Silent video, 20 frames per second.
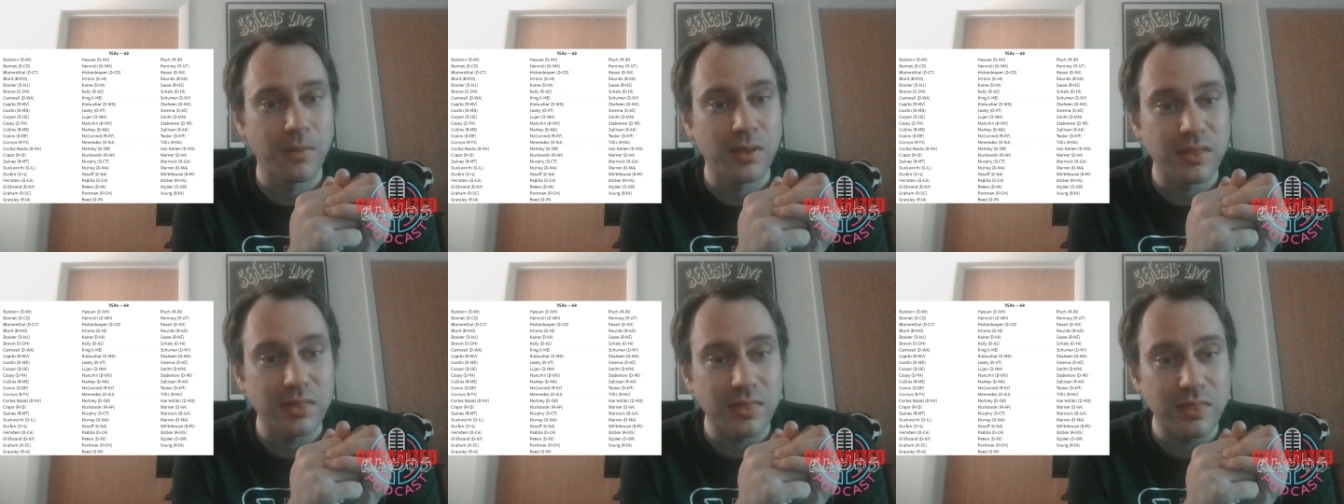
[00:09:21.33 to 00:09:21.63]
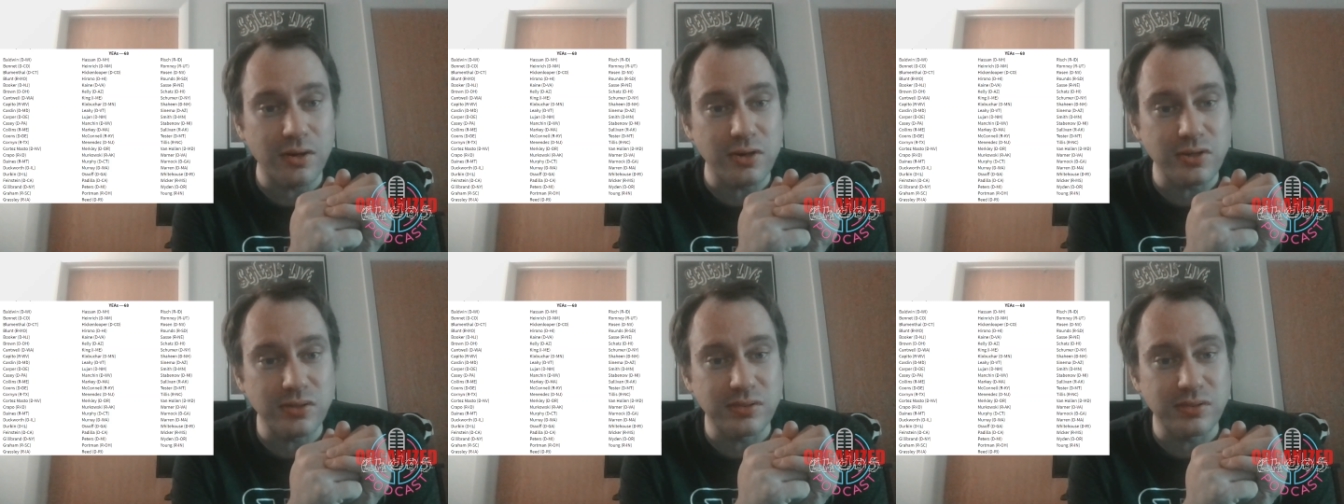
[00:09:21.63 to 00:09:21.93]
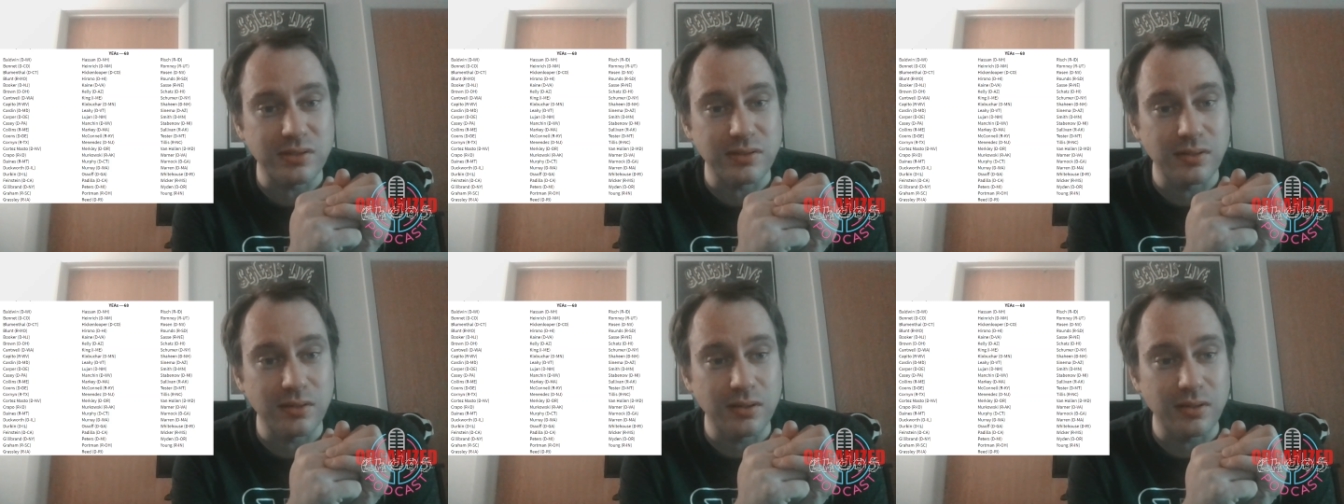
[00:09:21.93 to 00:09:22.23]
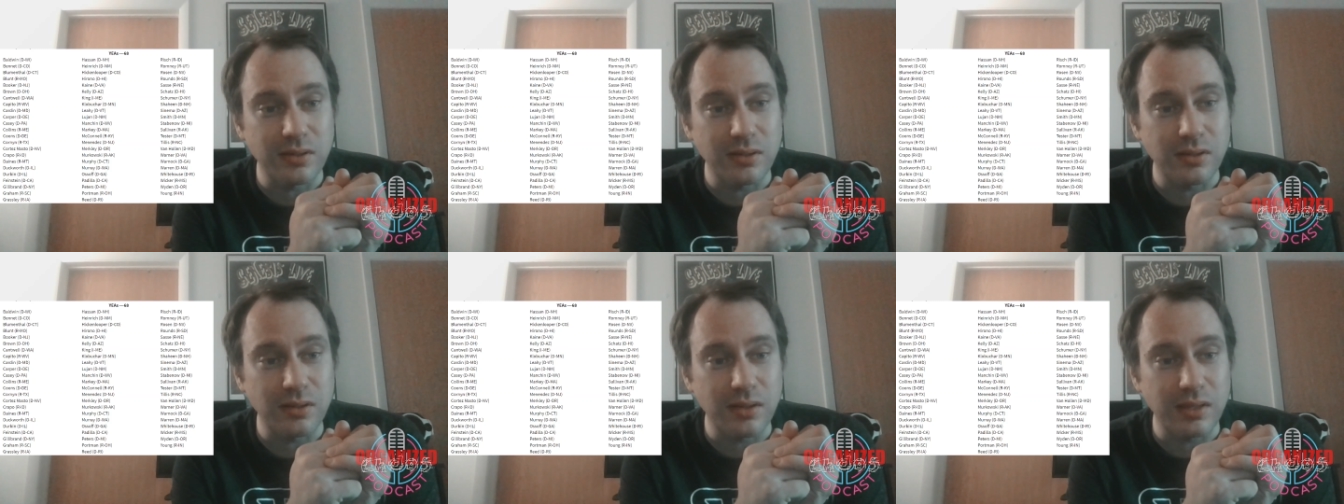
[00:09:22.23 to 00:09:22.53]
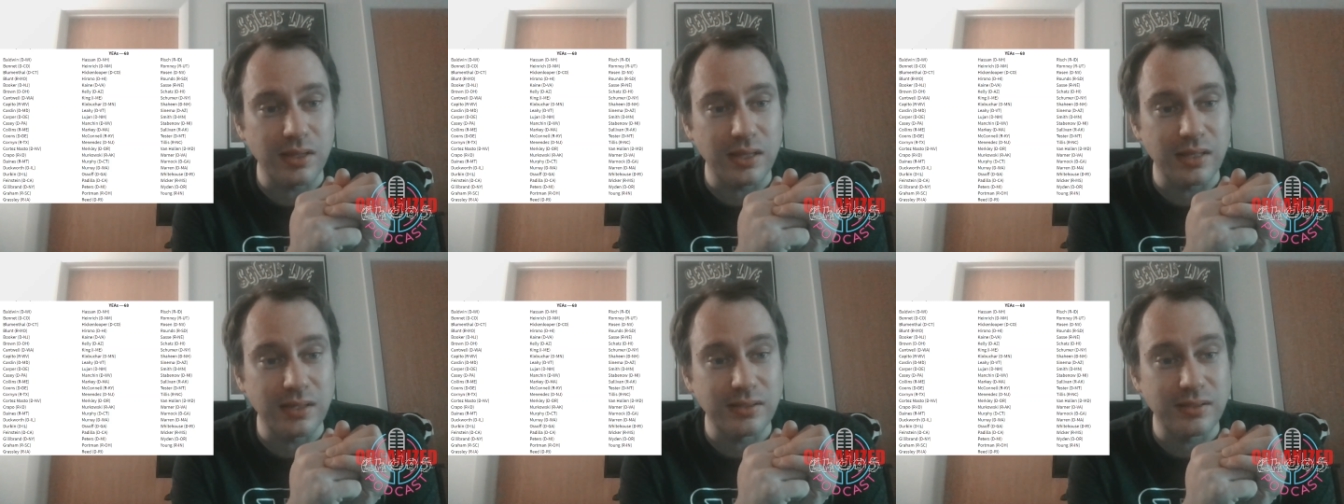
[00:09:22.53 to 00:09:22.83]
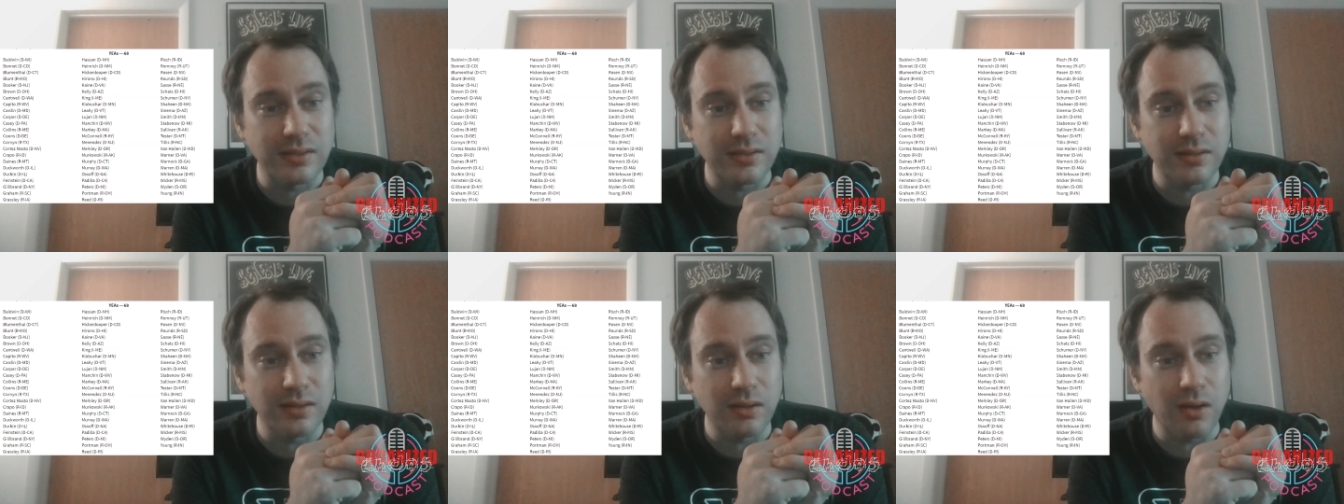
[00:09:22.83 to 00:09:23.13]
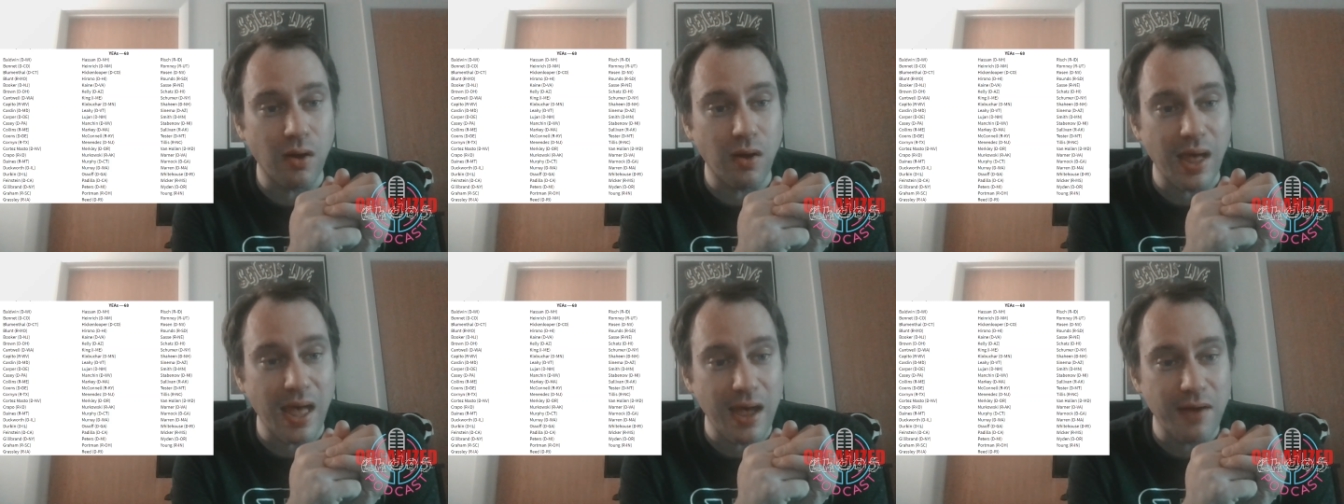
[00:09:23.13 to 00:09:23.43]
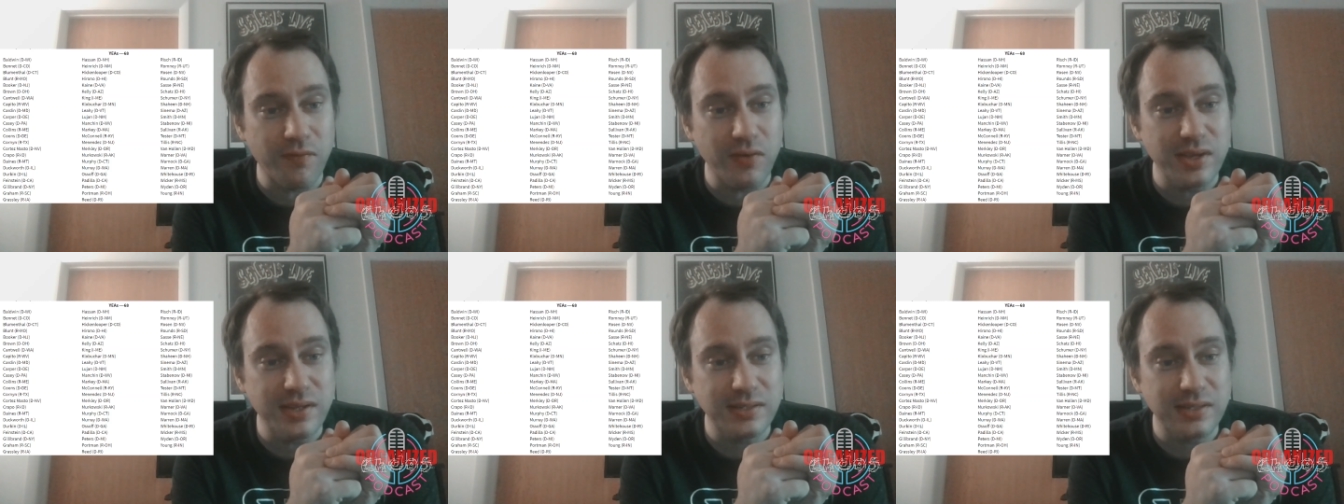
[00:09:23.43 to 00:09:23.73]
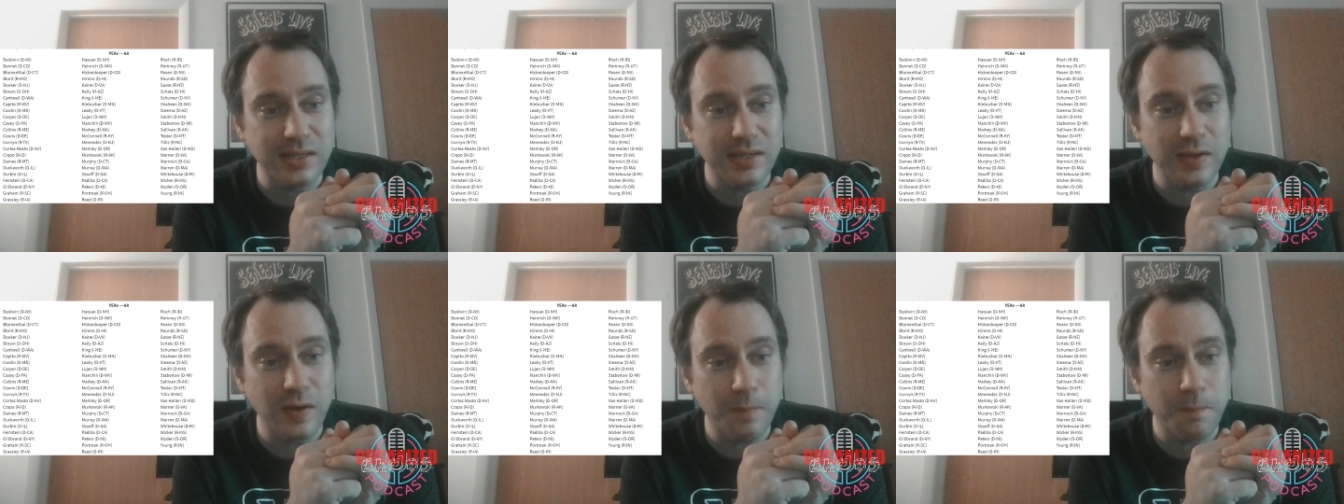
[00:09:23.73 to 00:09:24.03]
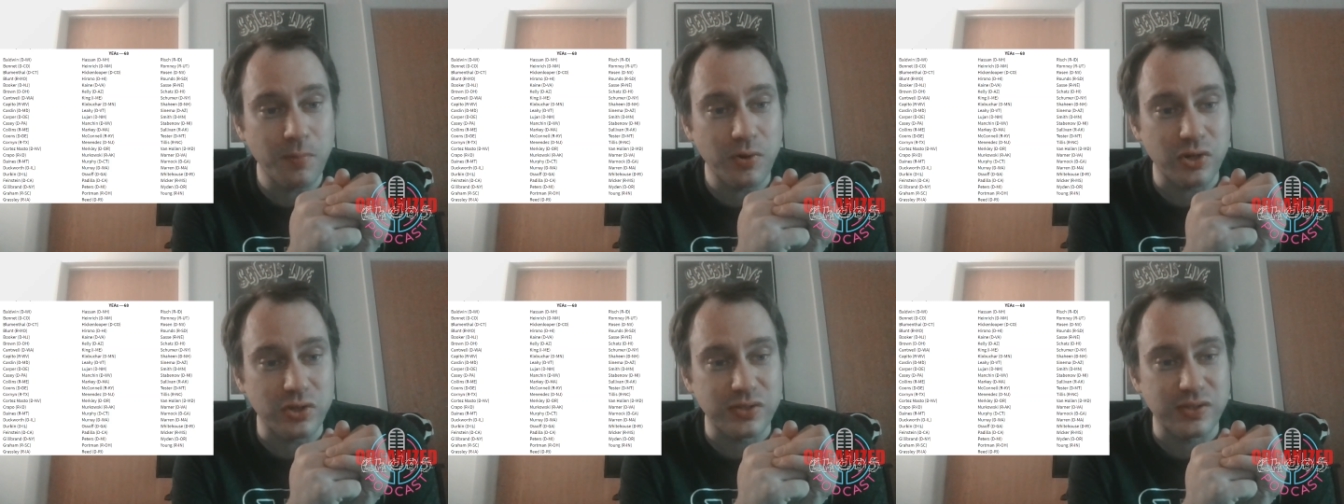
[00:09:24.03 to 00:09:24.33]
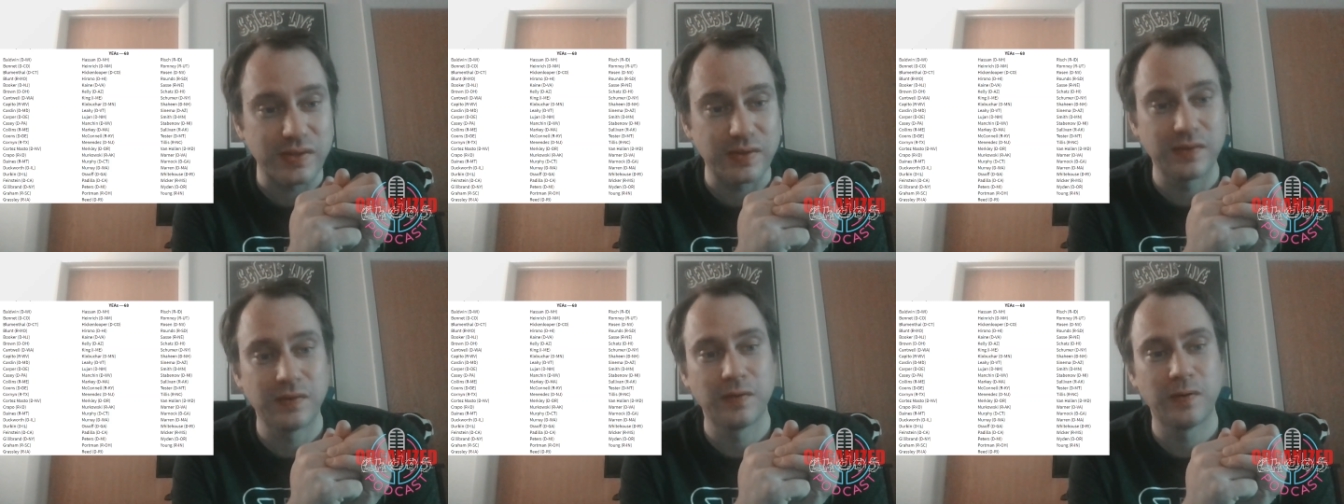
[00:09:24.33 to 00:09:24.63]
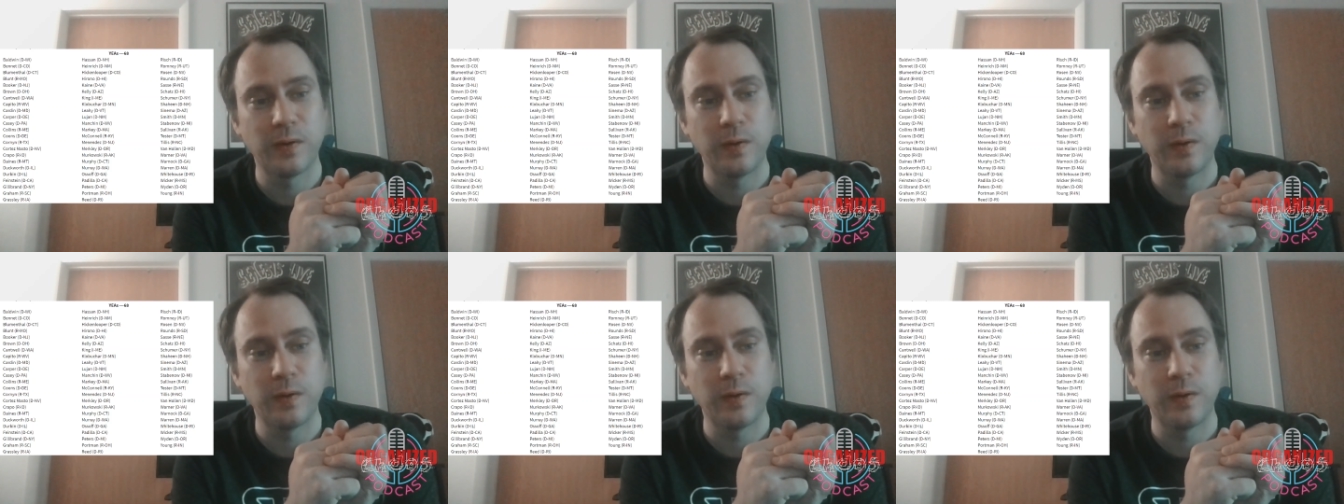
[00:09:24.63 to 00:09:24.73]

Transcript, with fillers: There's in every single person